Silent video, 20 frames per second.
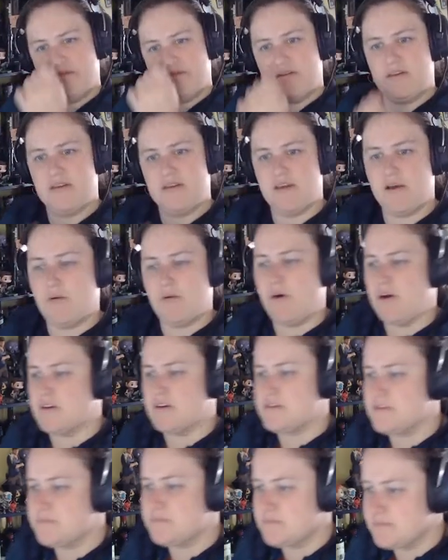It
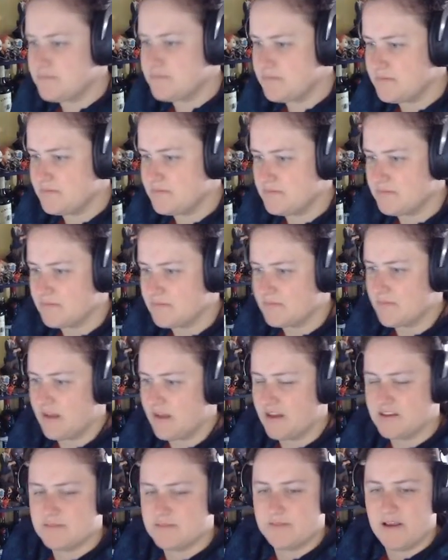works. I'll
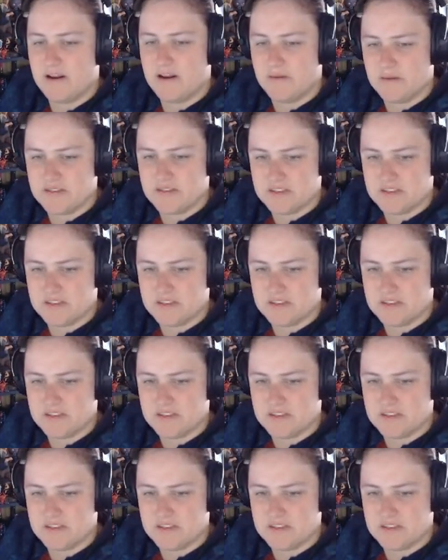explain it once